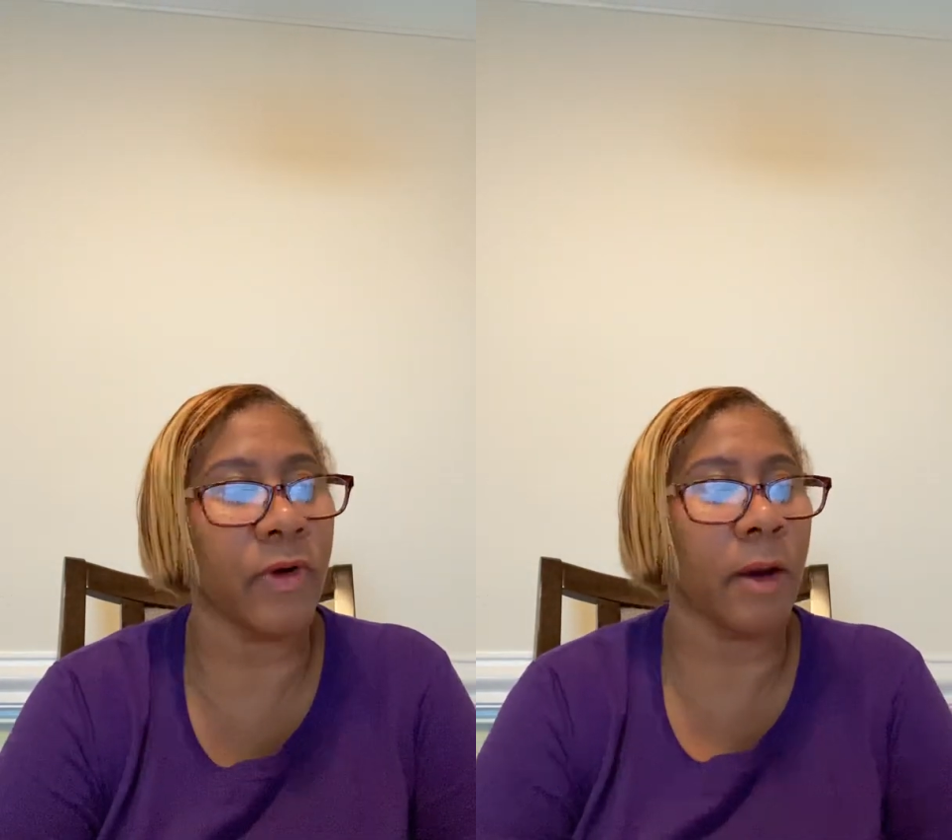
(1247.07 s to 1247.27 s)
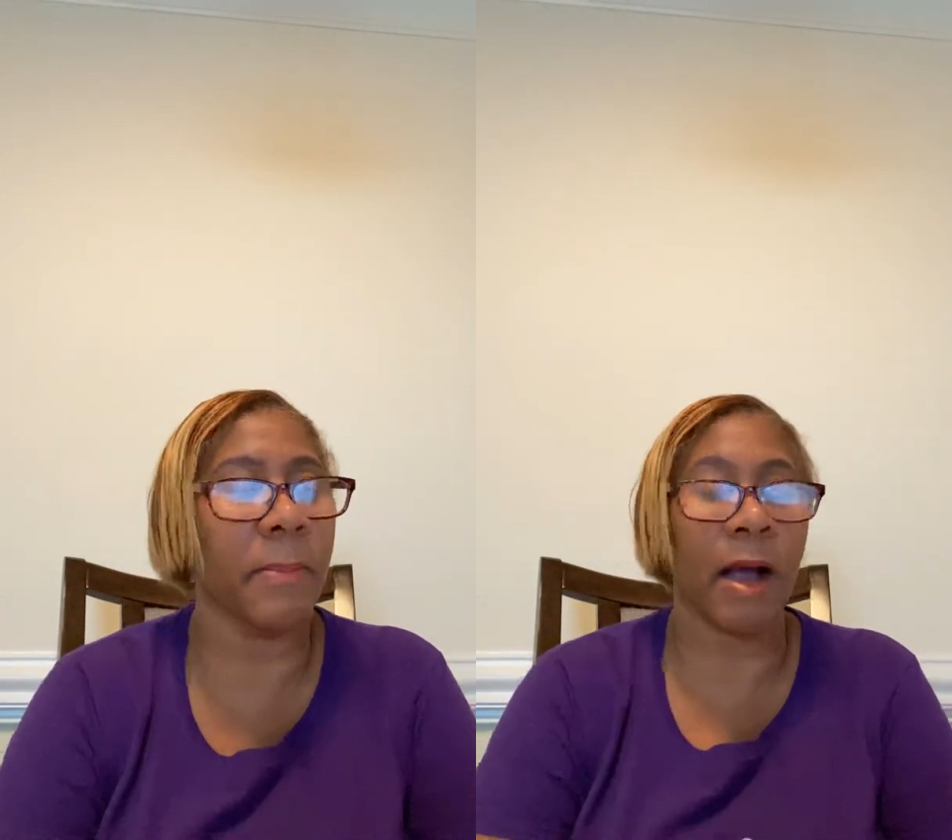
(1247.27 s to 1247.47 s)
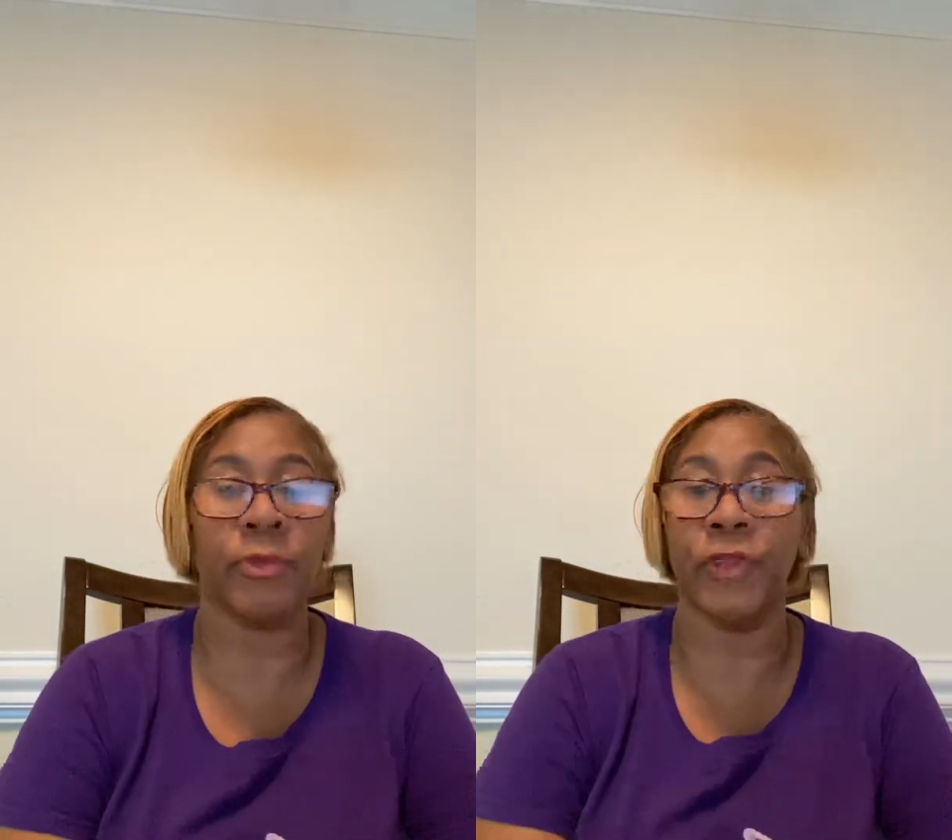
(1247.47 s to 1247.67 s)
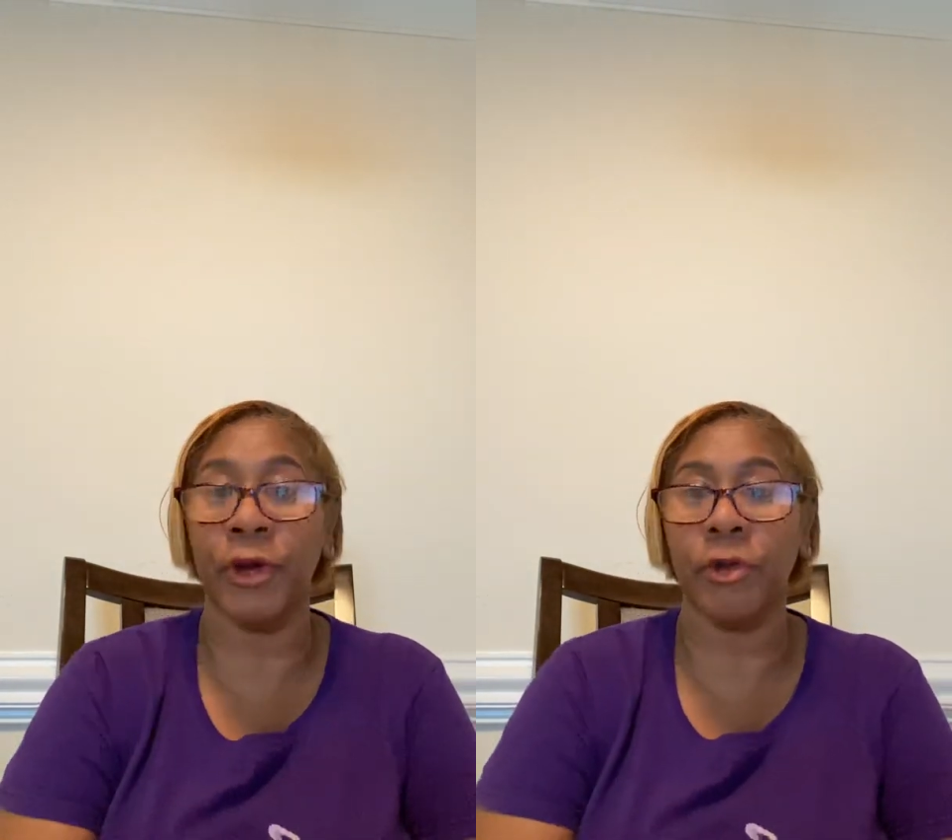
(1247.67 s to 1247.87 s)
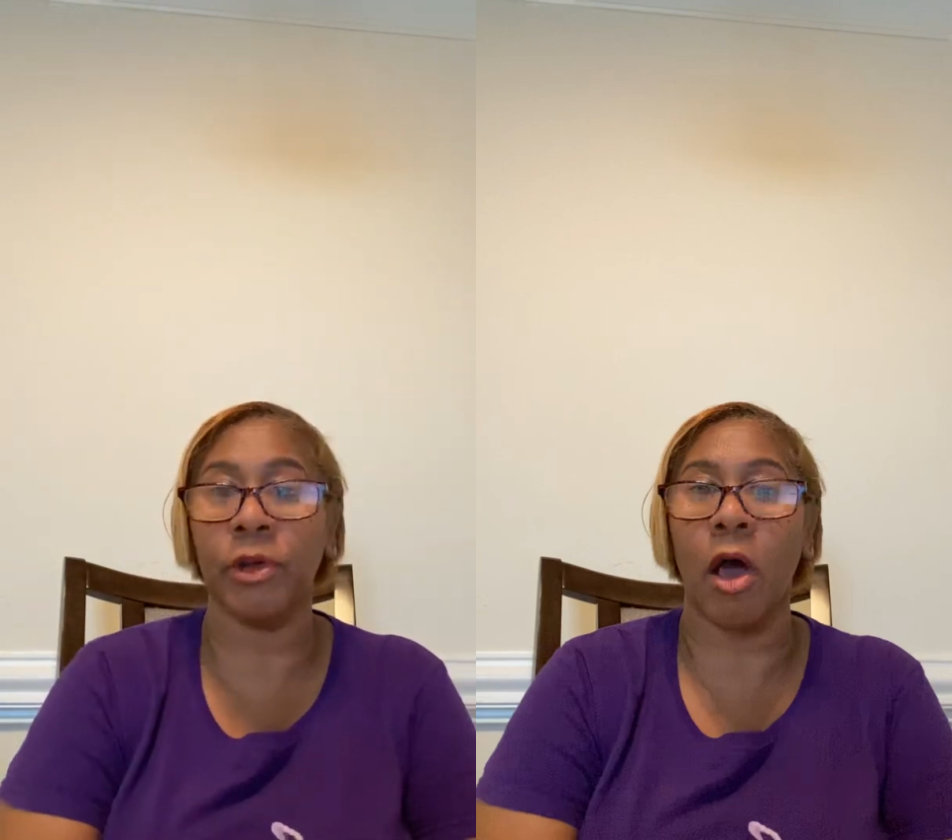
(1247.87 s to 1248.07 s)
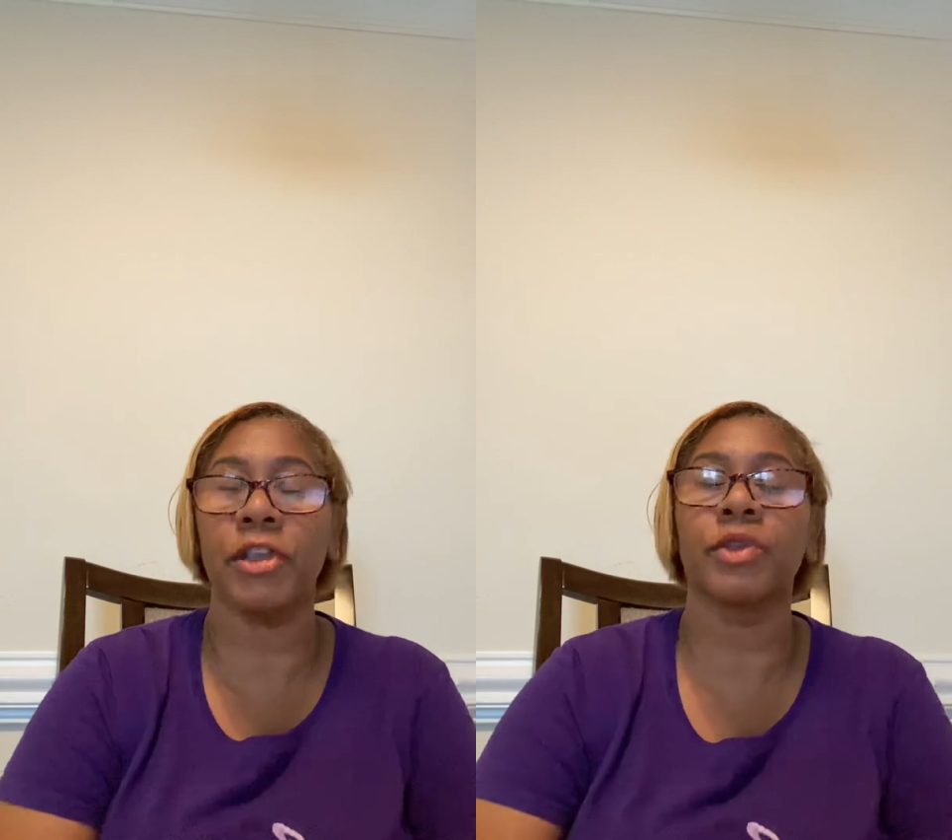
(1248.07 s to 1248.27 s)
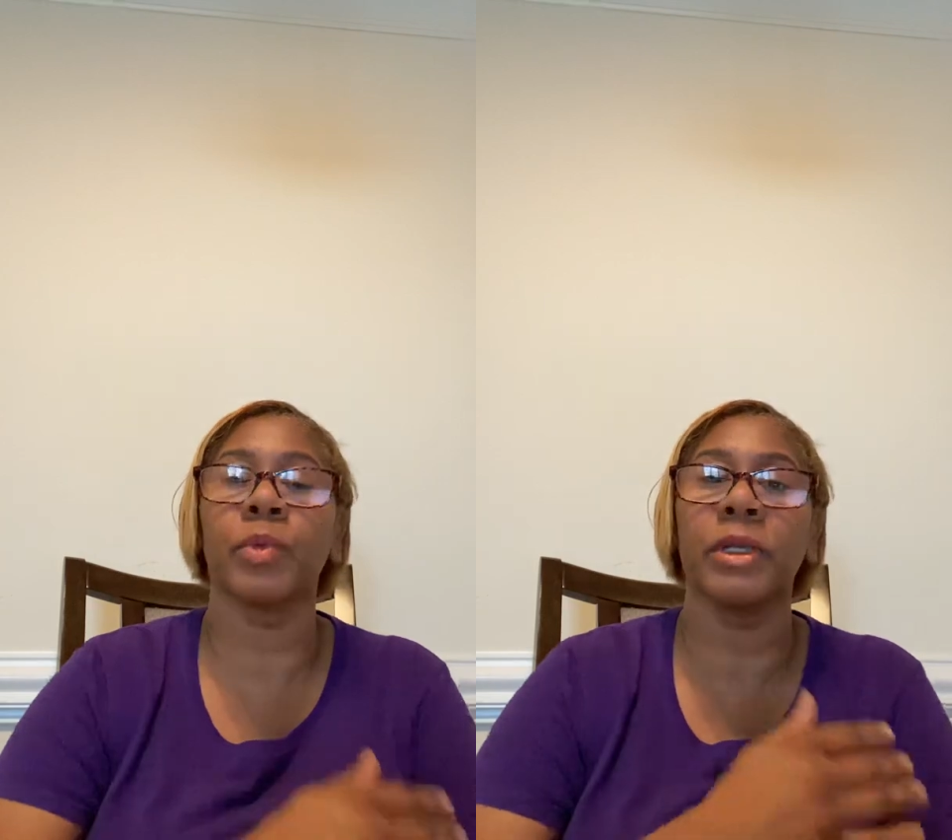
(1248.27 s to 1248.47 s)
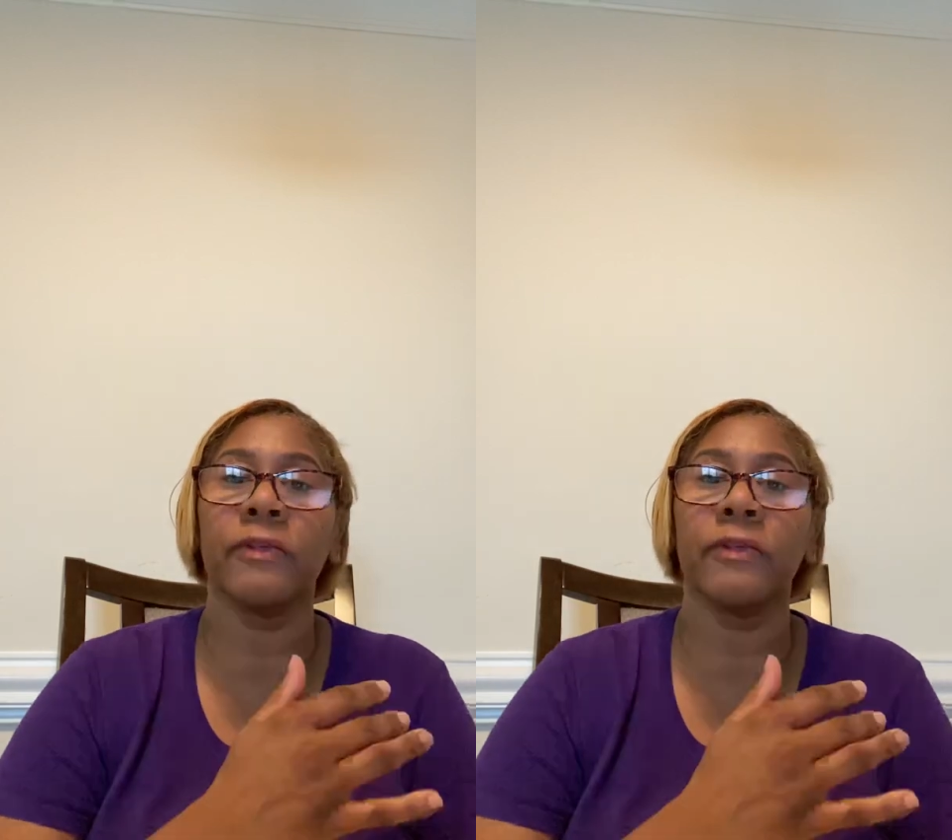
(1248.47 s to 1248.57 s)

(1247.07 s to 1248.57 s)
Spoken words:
about their loss when